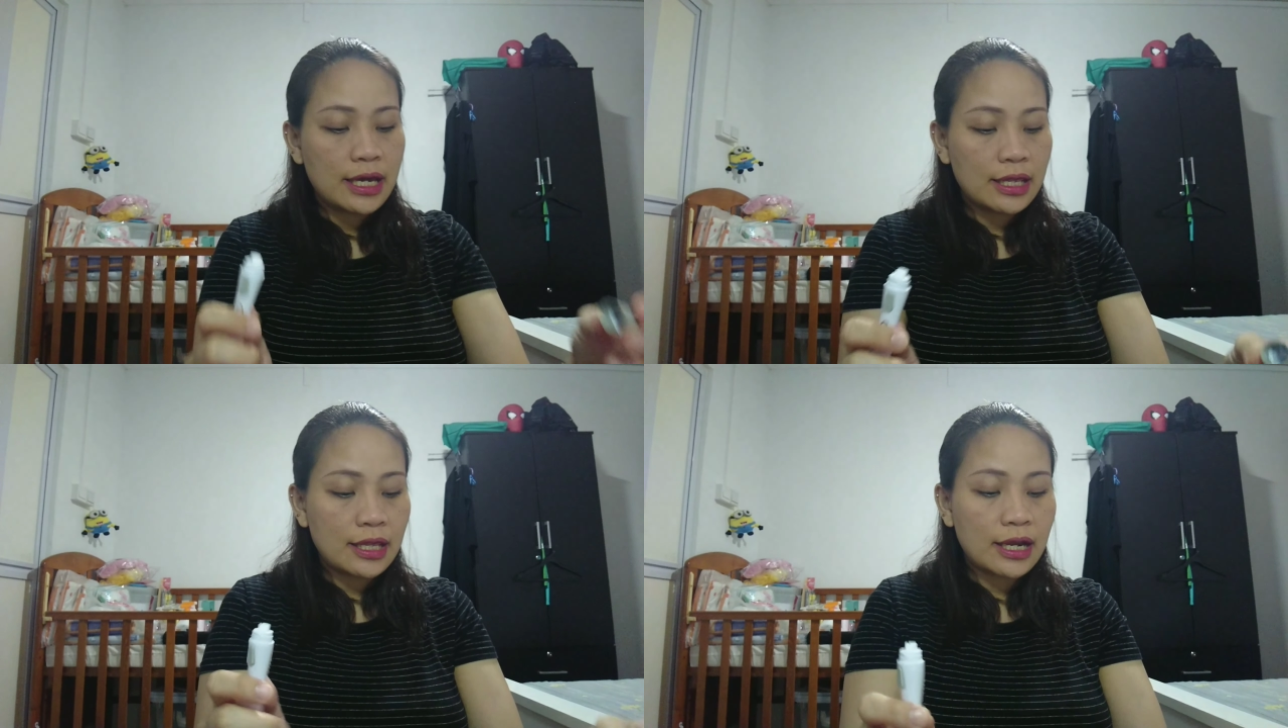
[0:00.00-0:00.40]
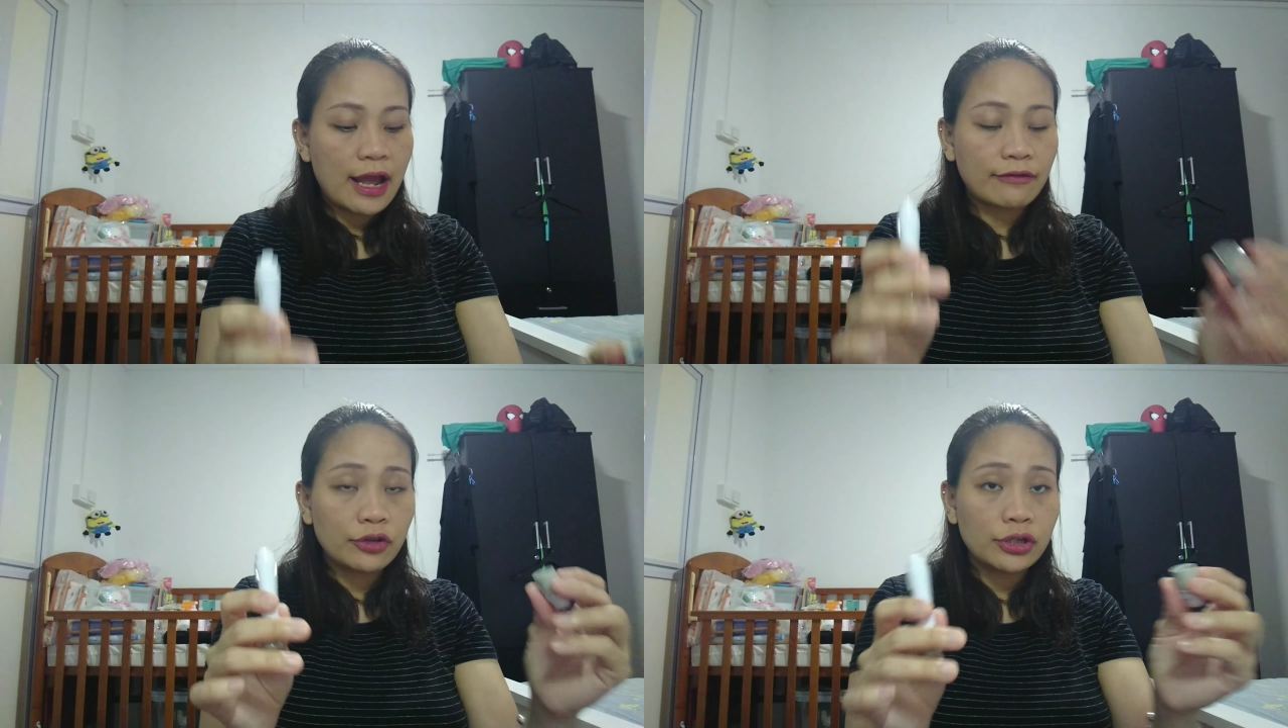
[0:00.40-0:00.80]
And then
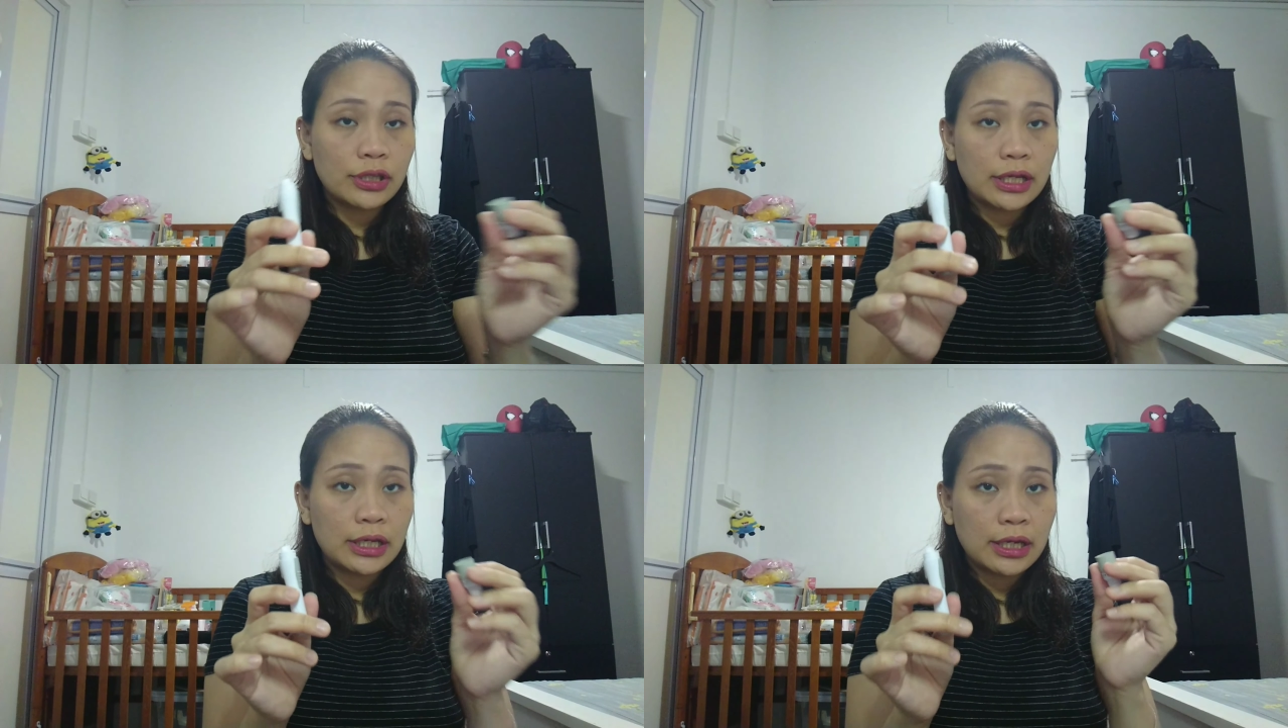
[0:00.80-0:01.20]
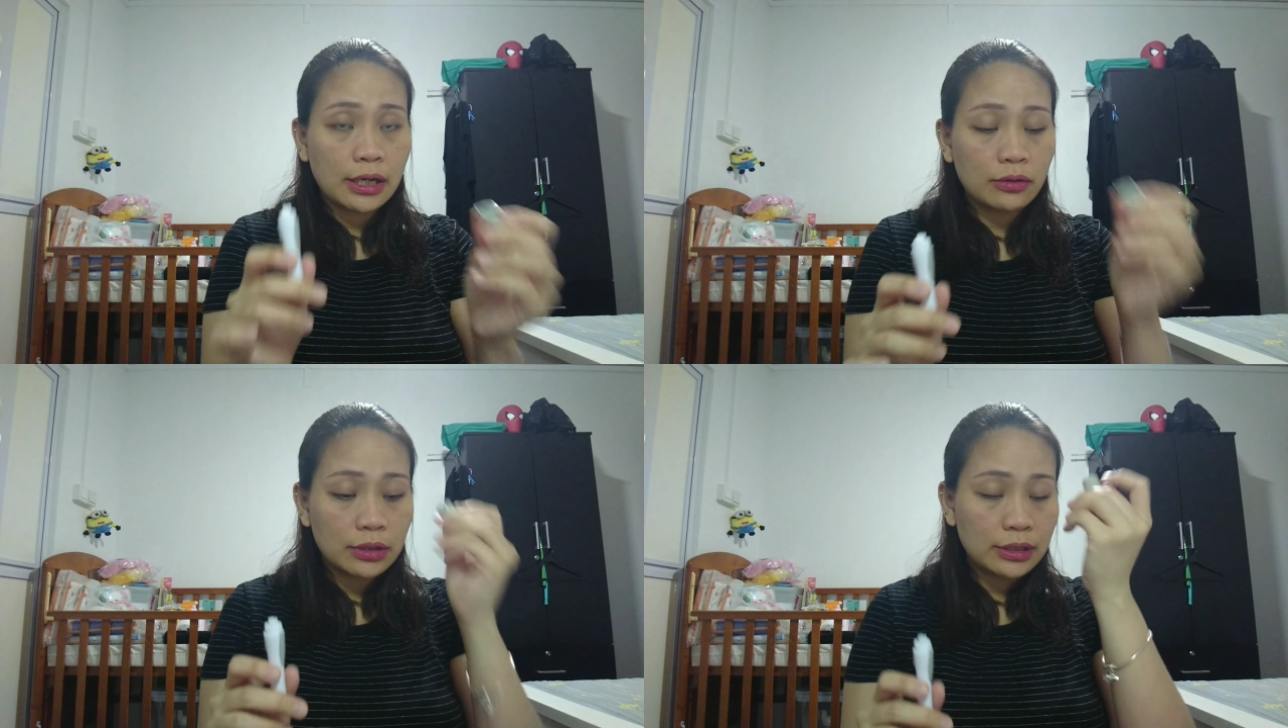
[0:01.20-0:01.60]
after you're taking
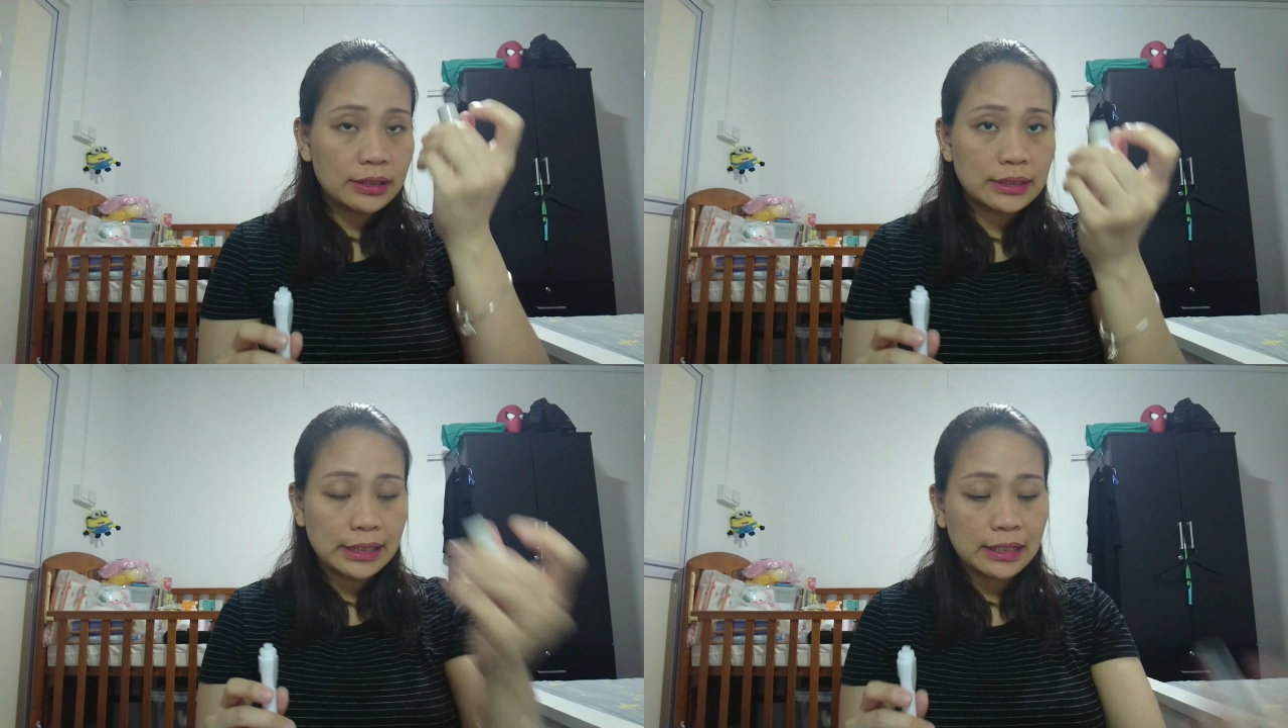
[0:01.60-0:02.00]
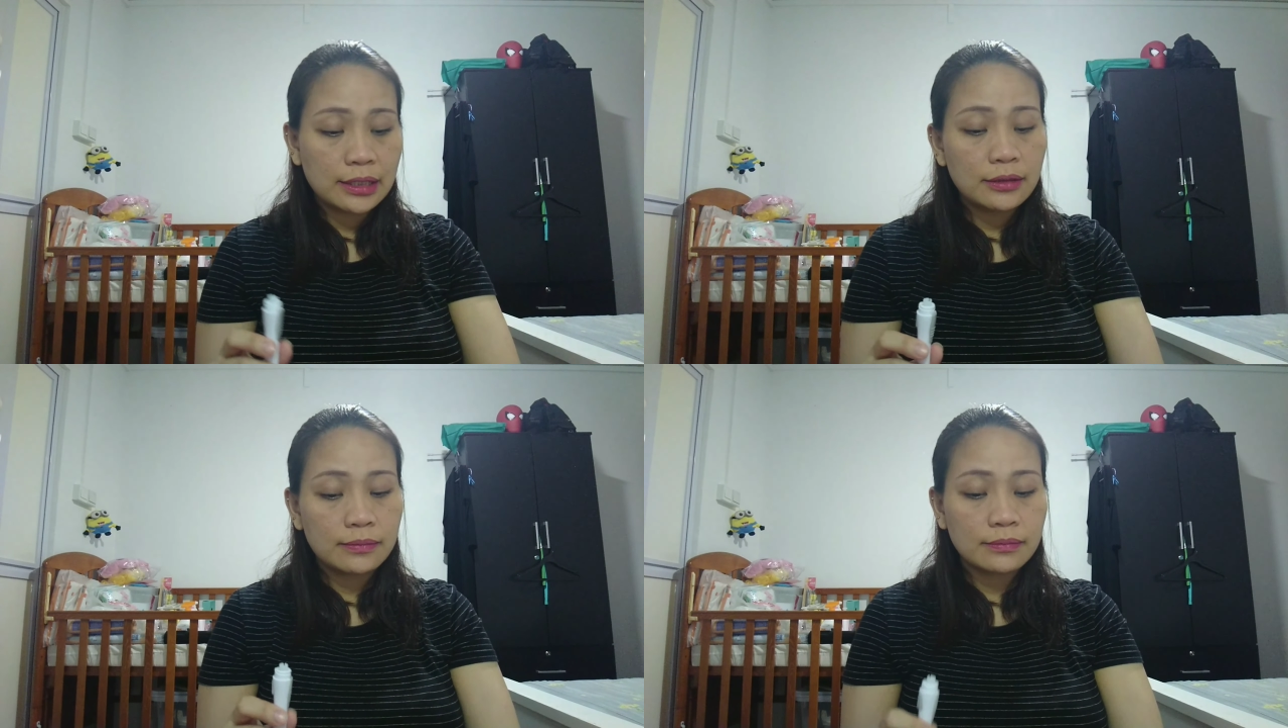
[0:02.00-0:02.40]
out this
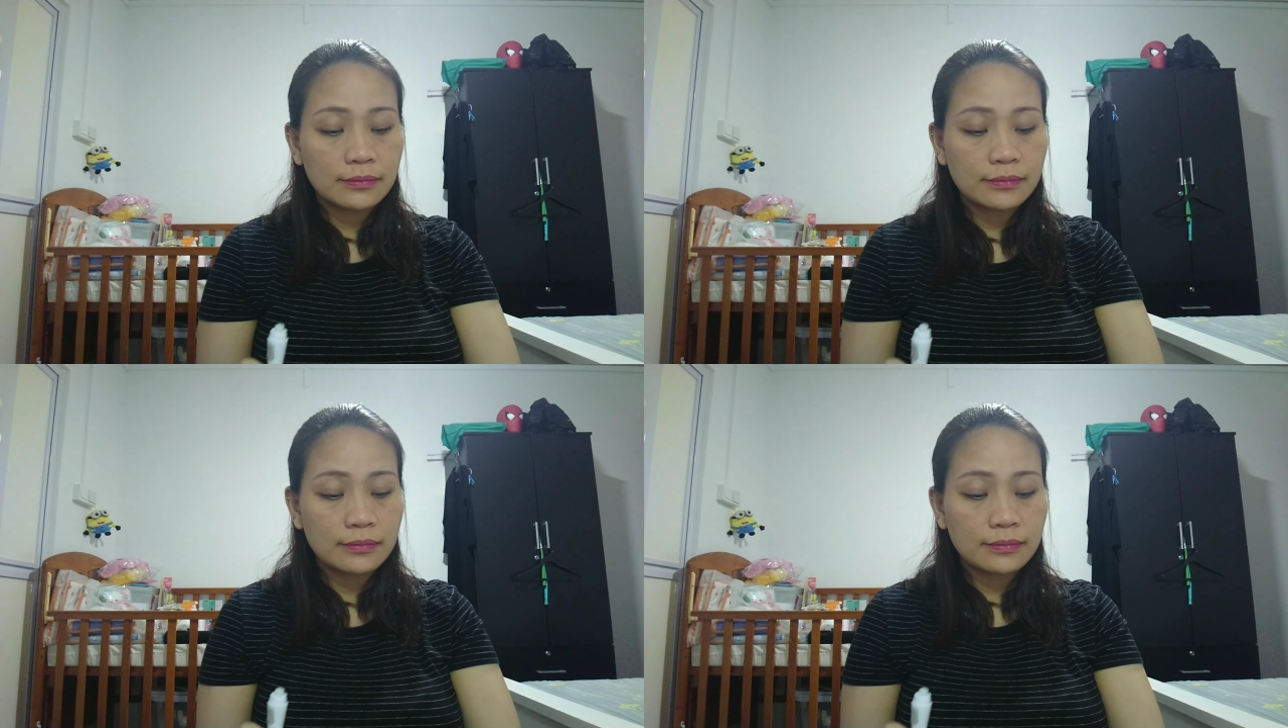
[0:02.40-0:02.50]
lid,